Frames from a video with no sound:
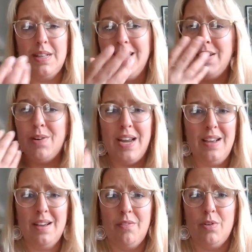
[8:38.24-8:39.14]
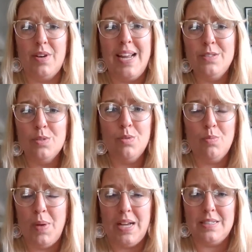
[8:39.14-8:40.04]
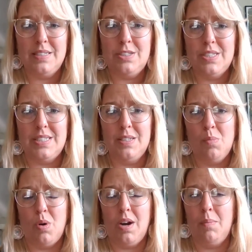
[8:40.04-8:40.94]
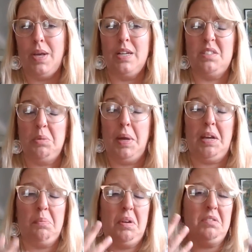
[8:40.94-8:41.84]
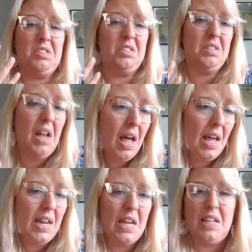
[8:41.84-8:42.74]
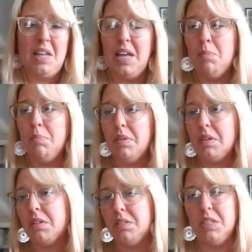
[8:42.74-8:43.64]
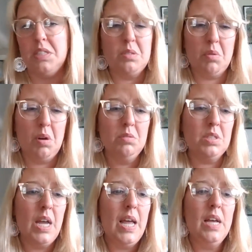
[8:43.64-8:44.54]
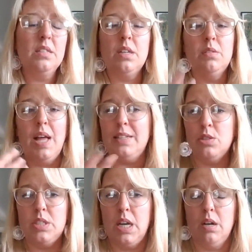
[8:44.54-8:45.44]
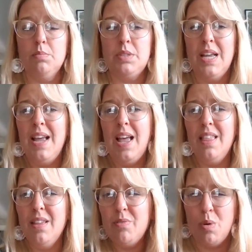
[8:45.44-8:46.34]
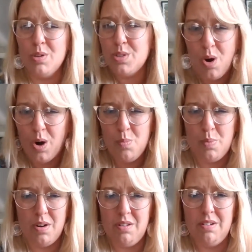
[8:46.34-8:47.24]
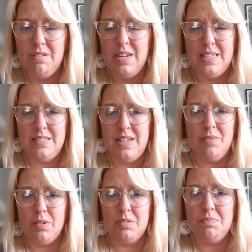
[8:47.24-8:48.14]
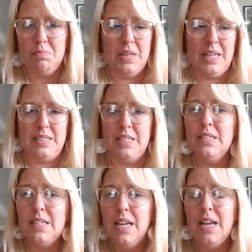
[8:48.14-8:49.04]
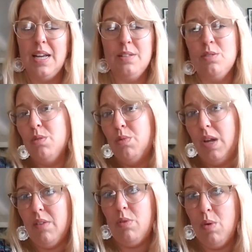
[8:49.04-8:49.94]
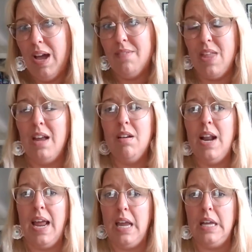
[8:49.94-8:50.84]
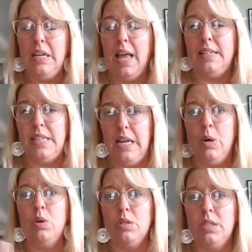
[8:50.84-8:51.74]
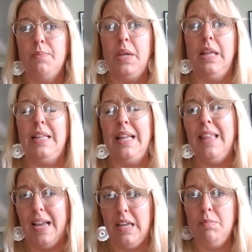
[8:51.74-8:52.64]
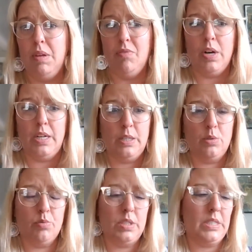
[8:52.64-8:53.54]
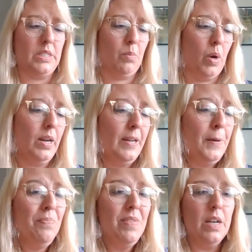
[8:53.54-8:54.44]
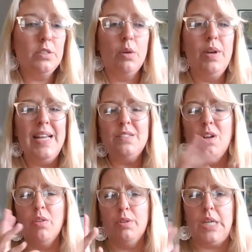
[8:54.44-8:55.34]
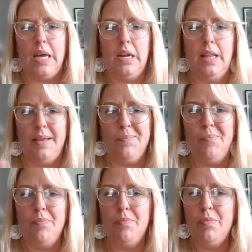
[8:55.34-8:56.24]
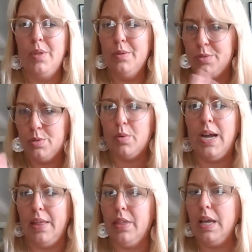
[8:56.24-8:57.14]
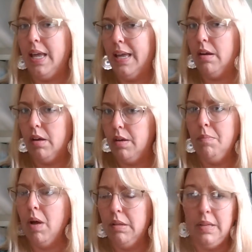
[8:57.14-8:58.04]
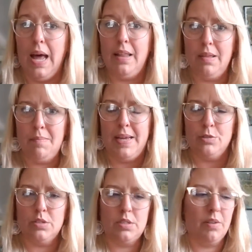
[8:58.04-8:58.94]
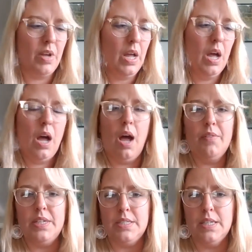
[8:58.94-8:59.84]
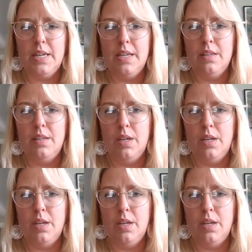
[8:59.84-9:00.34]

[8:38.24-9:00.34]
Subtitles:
clearing of your nasal passages in the morning because you wake up all snotty and you got boogers and it's gross. So that just helps. And then, of course, heartburn is never pleasant. And so if you have that on hand at dinner or something like that, that can be very useful to someone. So it hits all those kind of those 3, I think, hit on a lot of the major stuff. Obviously,